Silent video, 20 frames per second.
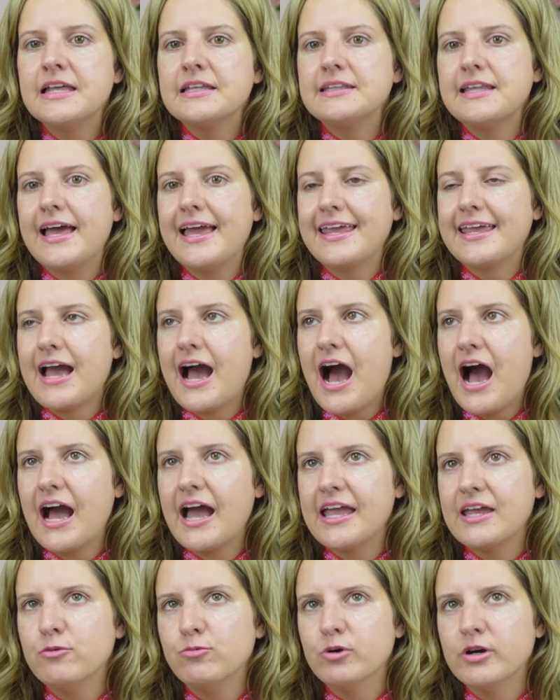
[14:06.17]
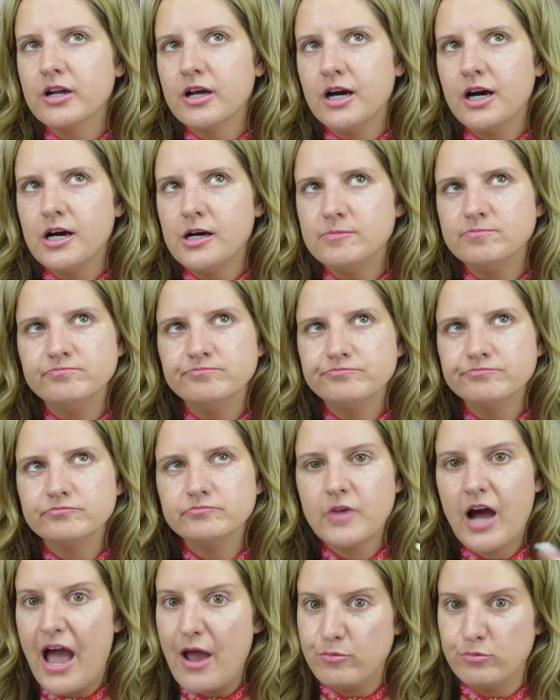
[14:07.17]
Like I would, um,
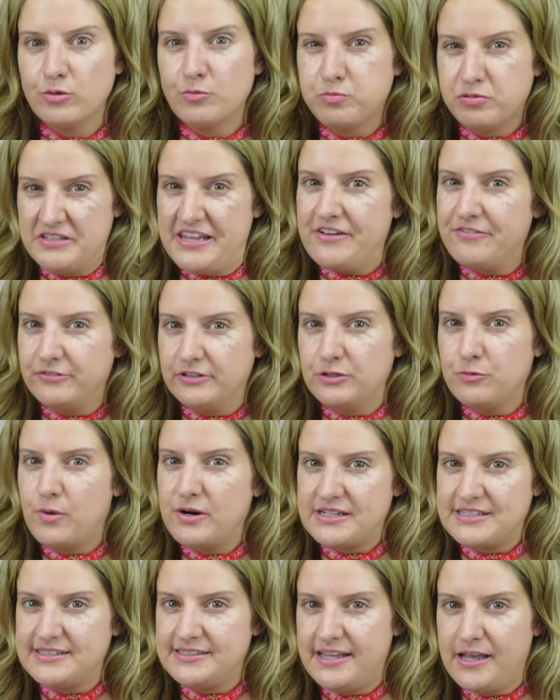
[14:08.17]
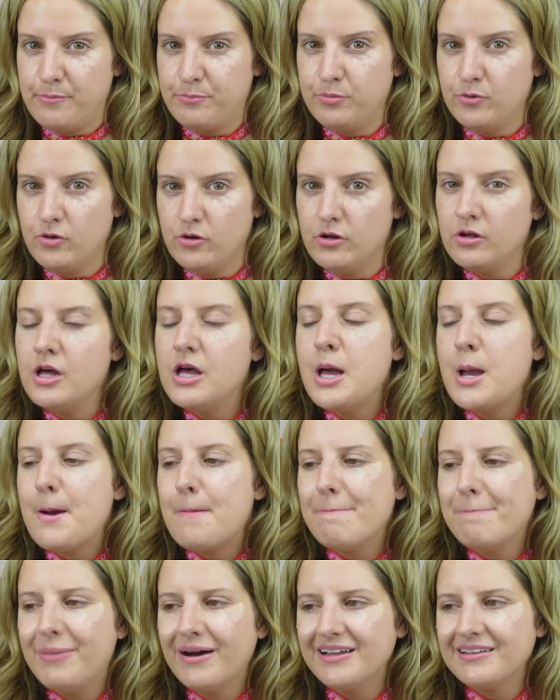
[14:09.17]
I would definitely want to sample,
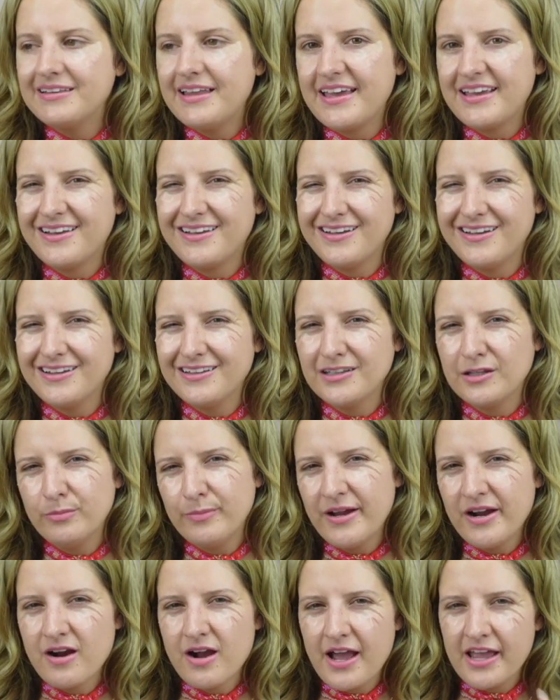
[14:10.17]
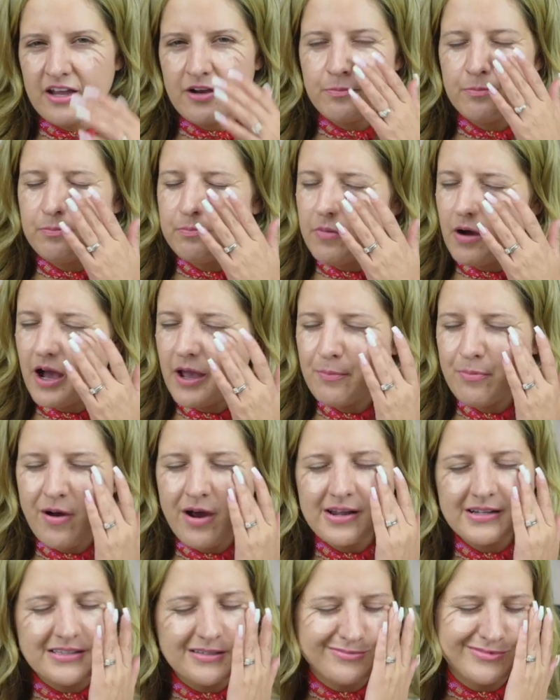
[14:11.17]
but like the La Mer eye, eye
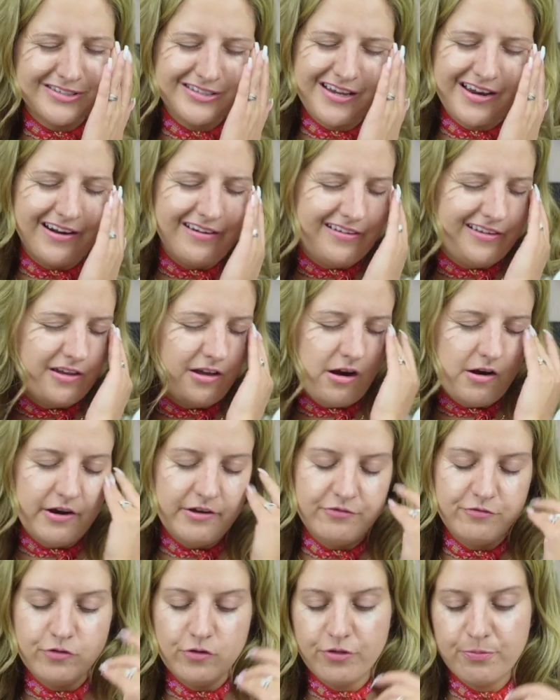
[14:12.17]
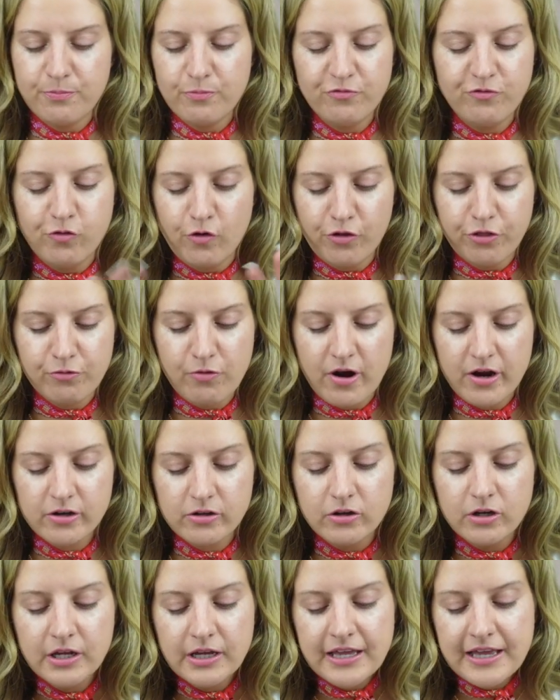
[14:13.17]
product, I'm just kind of like, all right, full, full
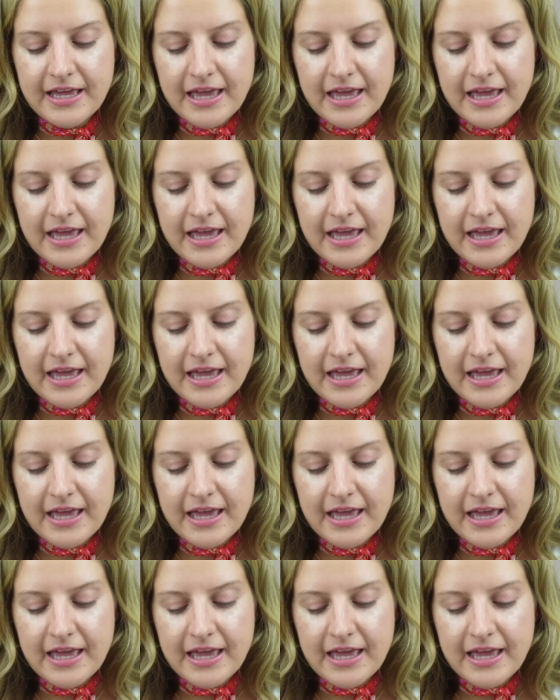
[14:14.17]
throttle.